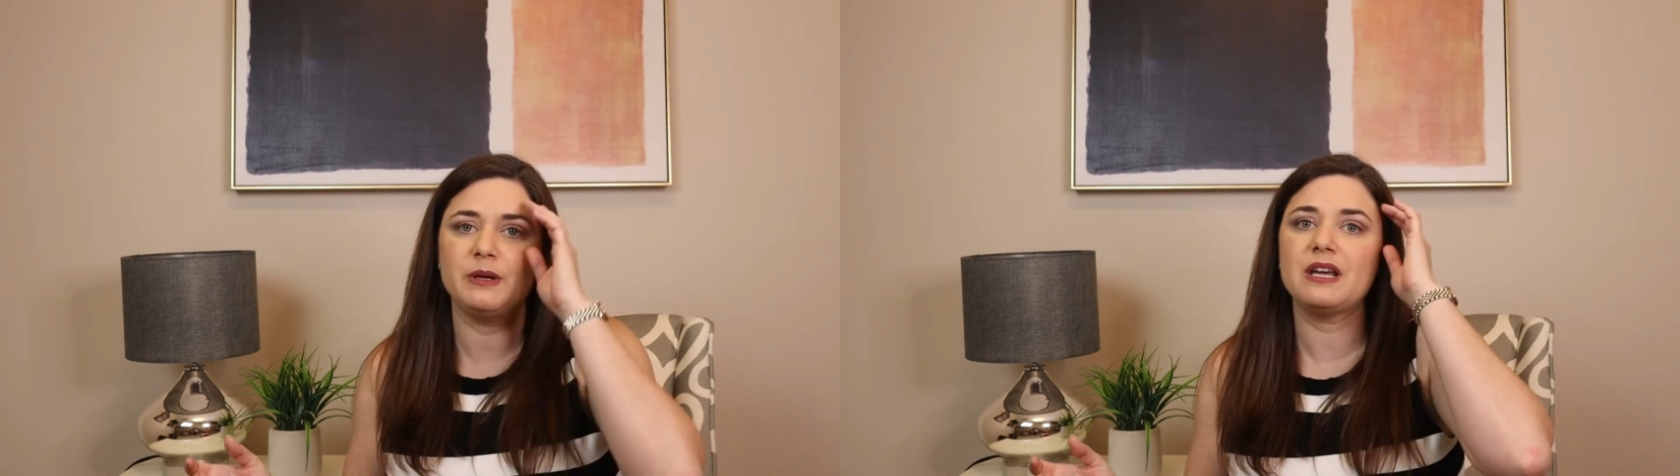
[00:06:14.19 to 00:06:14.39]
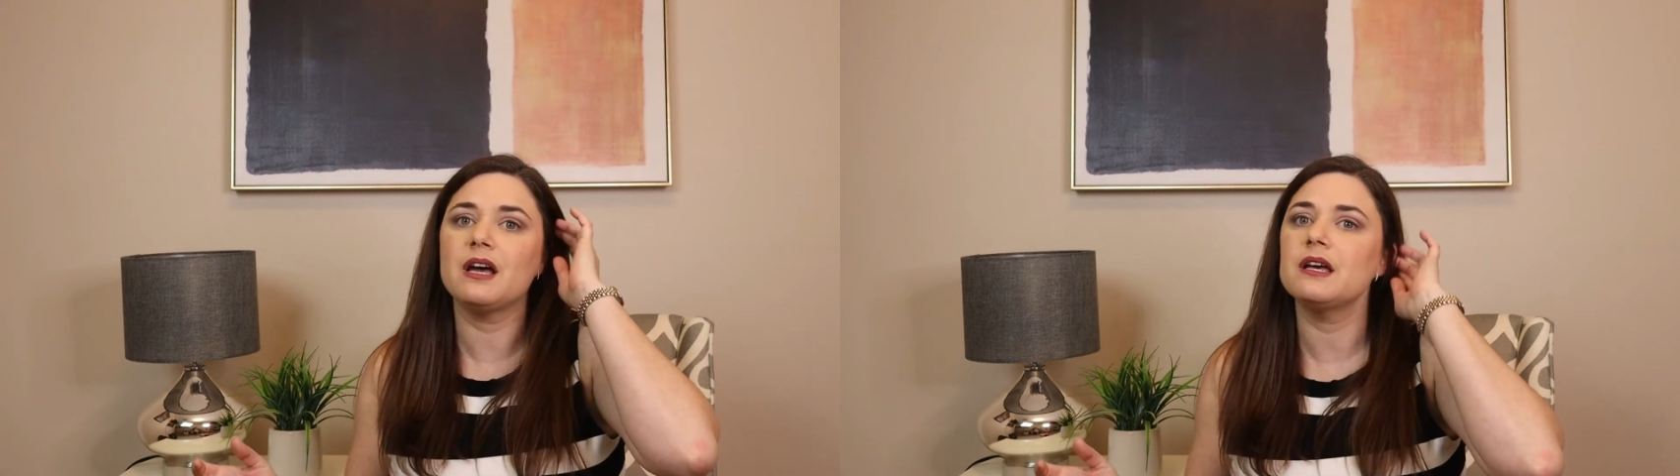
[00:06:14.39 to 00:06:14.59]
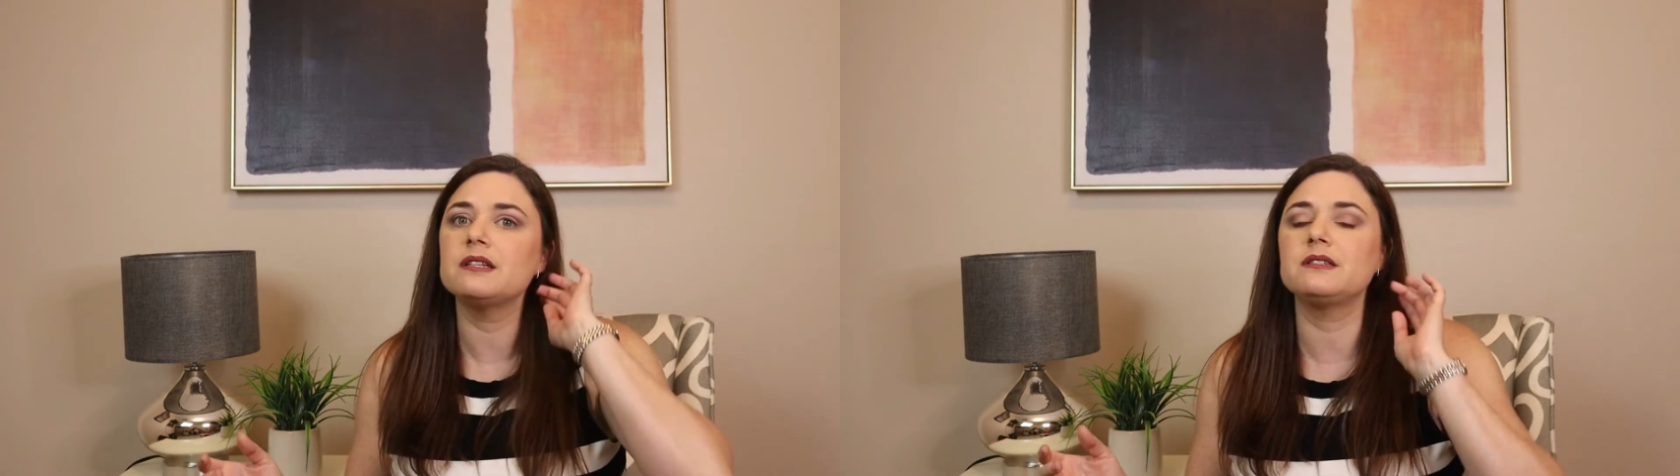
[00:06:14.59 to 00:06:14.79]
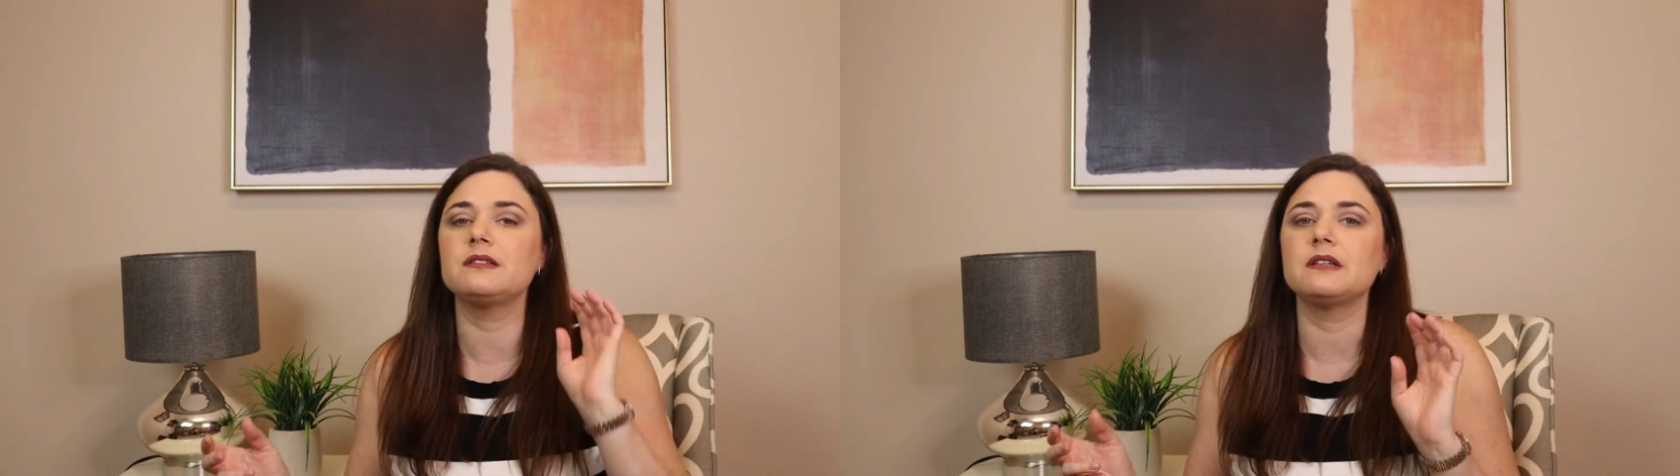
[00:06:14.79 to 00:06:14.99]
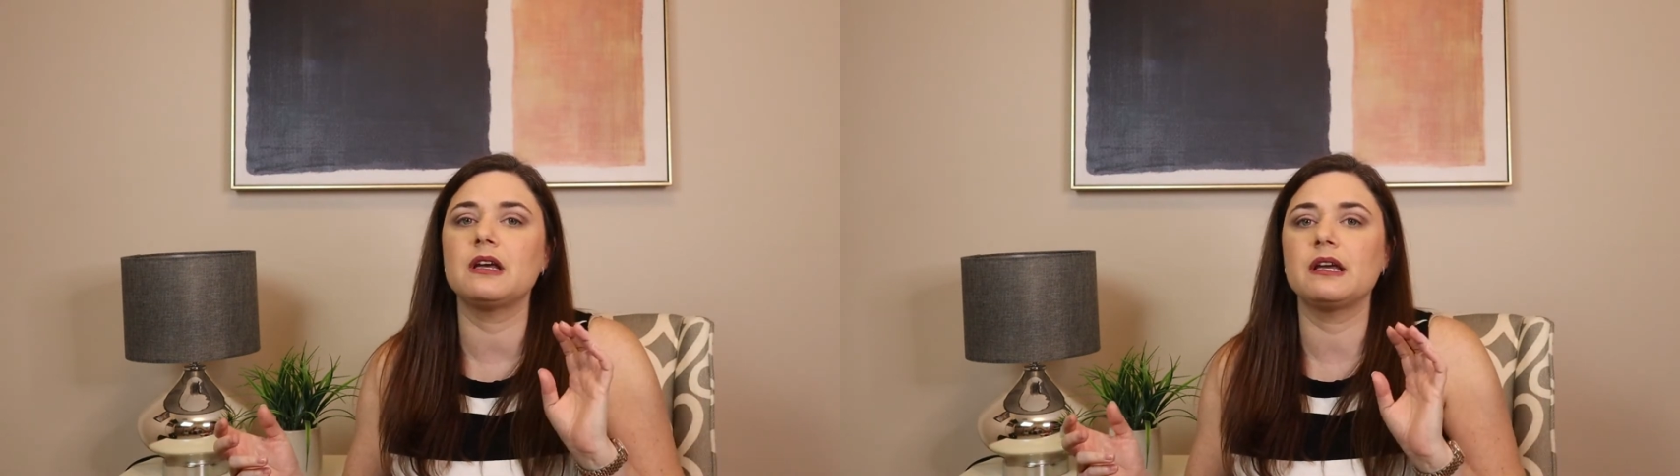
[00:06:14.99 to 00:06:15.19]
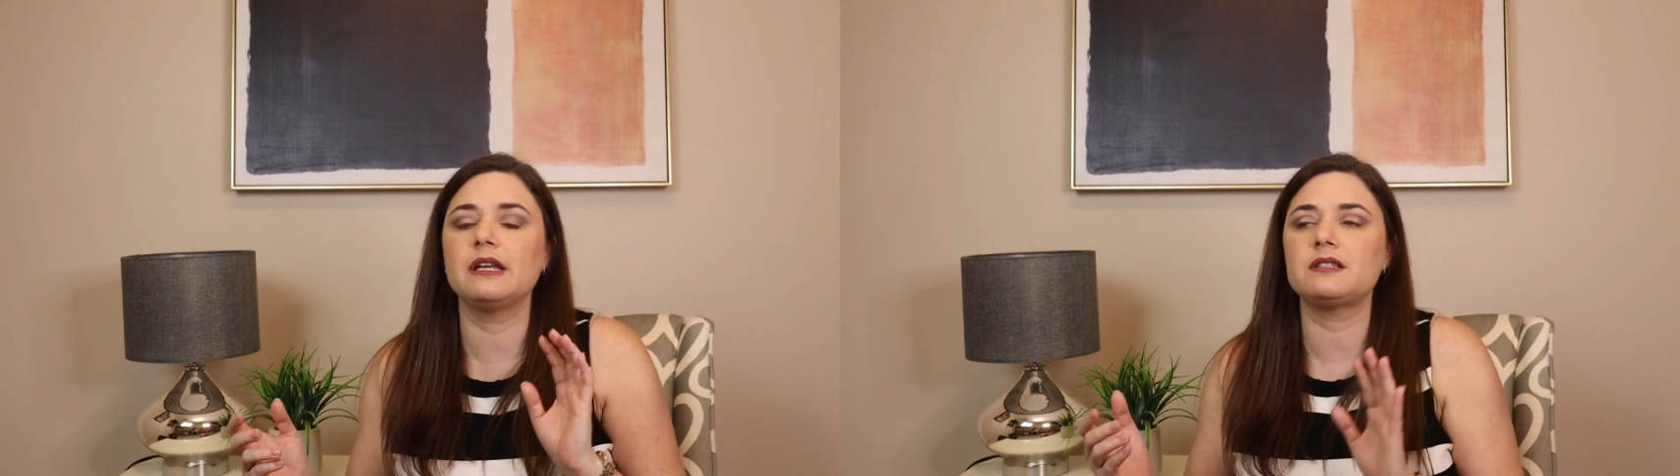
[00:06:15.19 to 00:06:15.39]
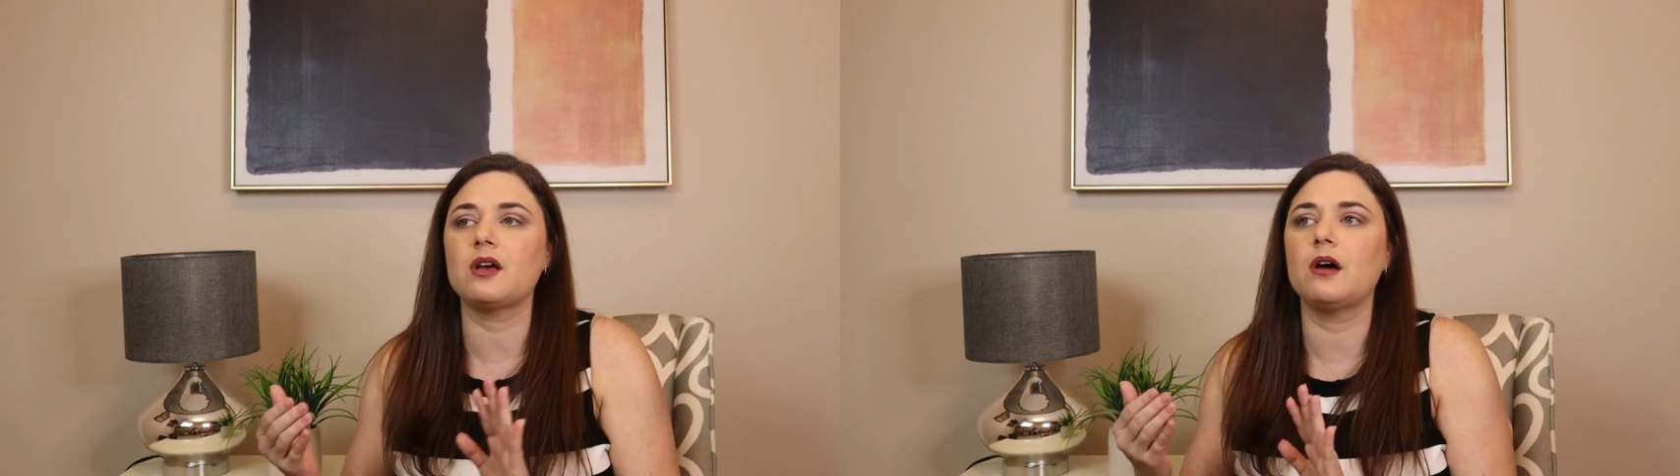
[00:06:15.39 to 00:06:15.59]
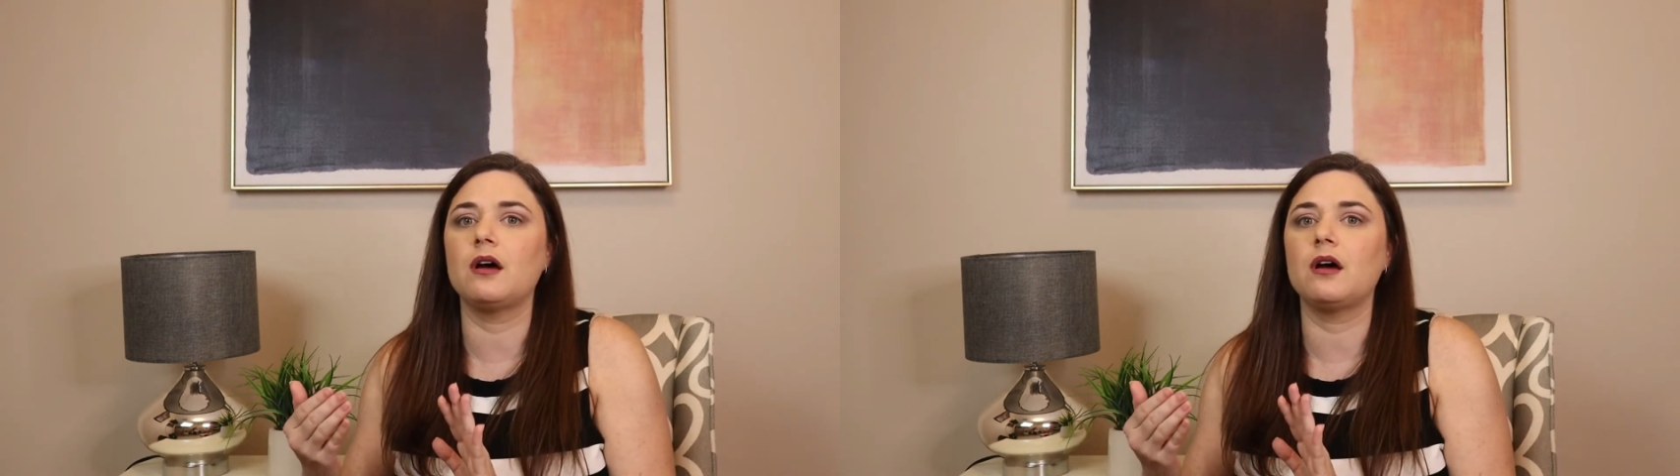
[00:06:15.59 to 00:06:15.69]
because it's